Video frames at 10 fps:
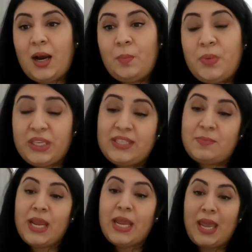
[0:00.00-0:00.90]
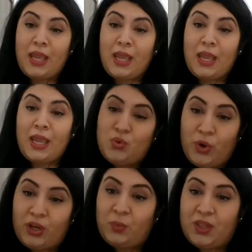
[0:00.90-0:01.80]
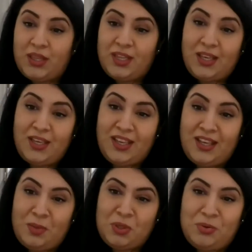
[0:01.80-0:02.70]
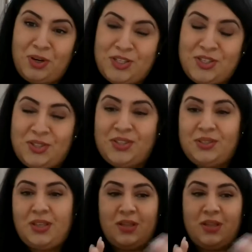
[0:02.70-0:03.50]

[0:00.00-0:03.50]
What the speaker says: because my aim is to work with the immigration